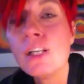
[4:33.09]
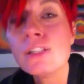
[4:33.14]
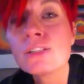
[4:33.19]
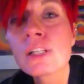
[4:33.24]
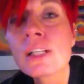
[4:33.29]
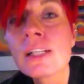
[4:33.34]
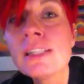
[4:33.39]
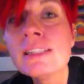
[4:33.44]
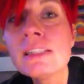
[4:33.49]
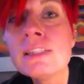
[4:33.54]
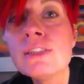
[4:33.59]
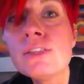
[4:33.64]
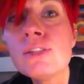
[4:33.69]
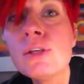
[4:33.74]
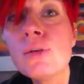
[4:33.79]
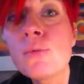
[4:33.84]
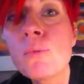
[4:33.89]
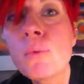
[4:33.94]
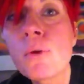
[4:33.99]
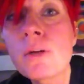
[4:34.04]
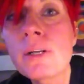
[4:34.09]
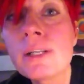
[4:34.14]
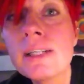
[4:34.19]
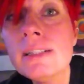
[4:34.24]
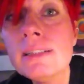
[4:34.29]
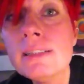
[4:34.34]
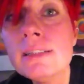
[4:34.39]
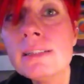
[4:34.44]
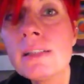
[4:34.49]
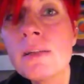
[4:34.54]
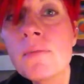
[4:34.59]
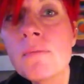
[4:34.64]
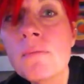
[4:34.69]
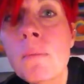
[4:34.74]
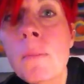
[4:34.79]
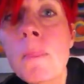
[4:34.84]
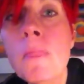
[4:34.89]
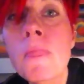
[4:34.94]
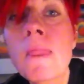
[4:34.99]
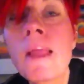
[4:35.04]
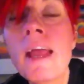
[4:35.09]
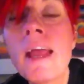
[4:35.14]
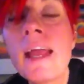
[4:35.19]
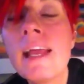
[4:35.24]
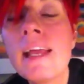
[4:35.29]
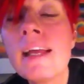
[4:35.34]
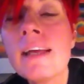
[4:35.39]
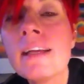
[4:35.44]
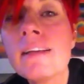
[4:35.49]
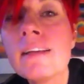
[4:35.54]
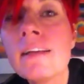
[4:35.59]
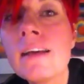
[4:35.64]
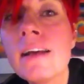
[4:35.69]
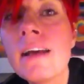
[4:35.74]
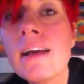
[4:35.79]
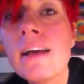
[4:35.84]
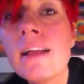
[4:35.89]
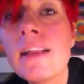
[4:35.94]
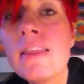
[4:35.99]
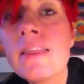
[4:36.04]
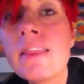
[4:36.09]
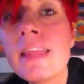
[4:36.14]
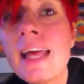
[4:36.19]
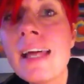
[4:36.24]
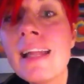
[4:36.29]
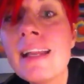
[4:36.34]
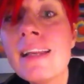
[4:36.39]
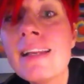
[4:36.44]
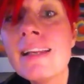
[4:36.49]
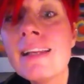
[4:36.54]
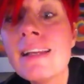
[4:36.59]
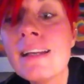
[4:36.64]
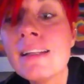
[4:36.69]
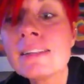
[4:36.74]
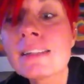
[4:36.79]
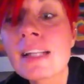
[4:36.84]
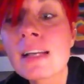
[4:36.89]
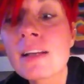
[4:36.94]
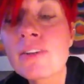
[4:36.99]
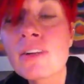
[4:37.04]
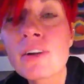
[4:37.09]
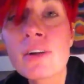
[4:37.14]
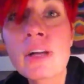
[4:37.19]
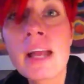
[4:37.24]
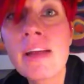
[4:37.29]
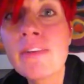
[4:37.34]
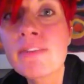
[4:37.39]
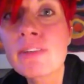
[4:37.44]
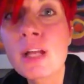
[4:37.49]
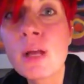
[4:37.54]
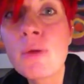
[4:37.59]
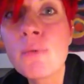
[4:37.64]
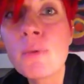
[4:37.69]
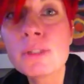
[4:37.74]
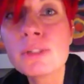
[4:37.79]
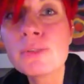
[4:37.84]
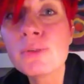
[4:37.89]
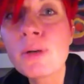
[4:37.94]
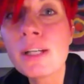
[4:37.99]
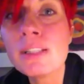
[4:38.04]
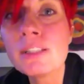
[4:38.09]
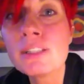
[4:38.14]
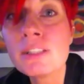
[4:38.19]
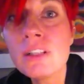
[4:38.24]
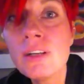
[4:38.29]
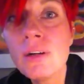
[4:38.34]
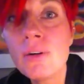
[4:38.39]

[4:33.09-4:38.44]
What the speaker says: So listen to your warnings, and then it's like, okay, Renee, what do I do?